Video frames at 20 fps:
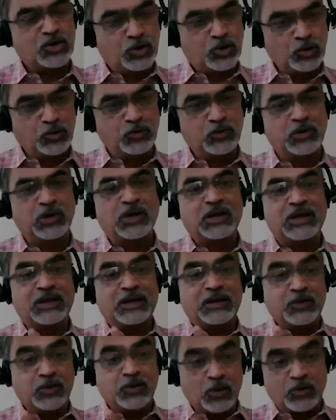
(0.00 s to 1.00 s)
Two,
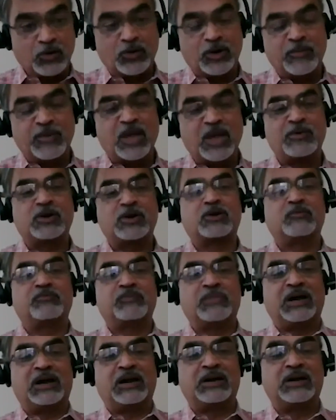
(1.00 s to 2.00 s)
you're going to be able
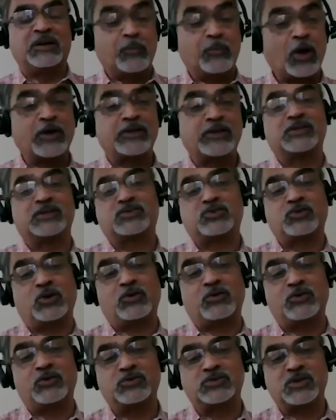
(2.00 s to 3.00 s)
to deploy this to
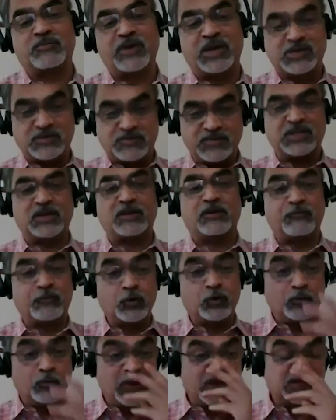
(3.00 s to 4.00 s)
your user base within a
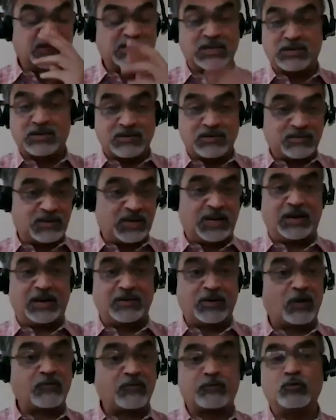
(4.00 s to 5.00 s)
few weeks,
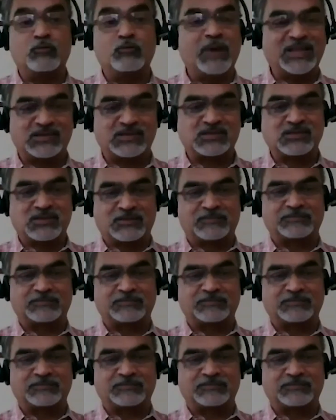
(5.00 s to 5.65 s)
not few months.